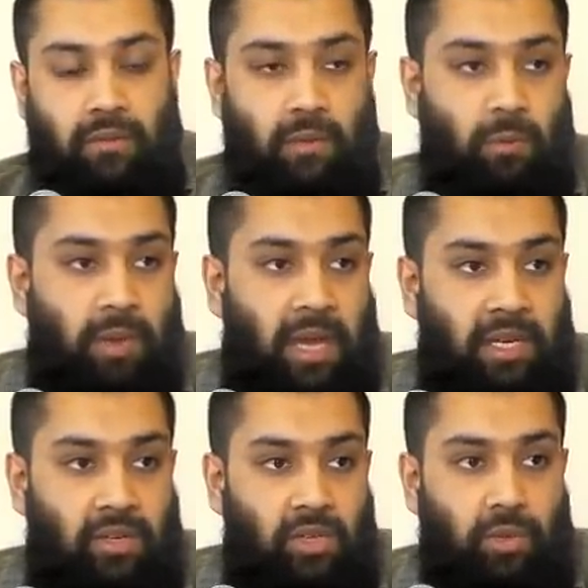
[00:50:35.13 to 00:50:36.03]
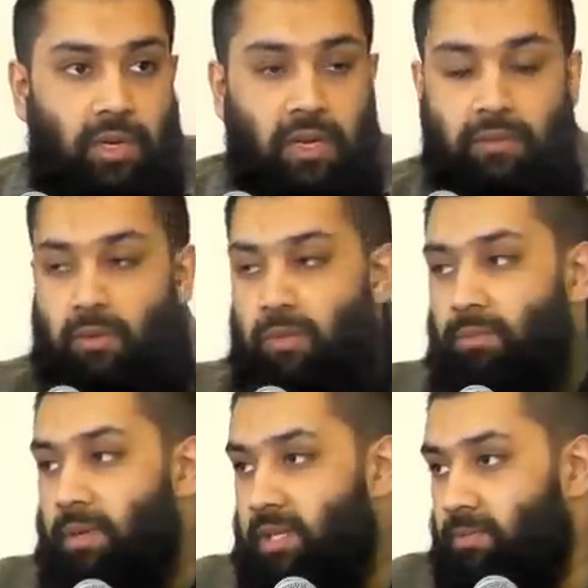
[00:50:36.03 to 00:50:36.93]
nothing will be added to it, nothing
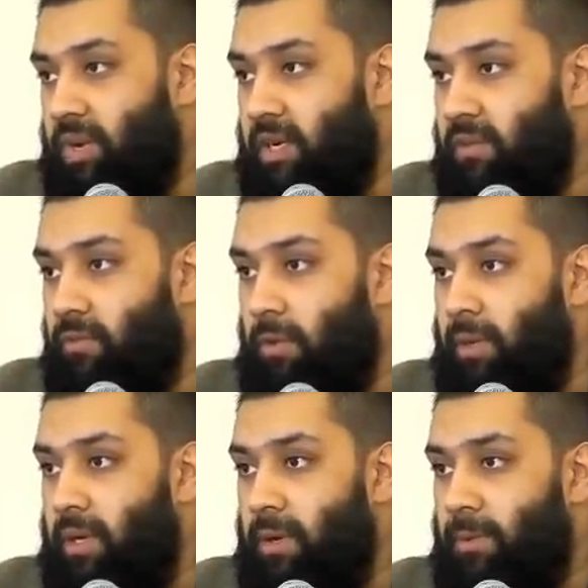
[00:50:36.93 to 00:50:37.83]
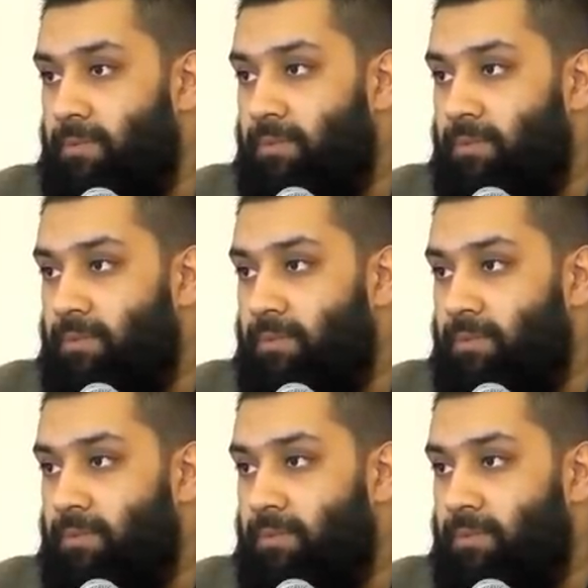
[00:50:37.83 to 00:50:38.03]
will be subtracted from it.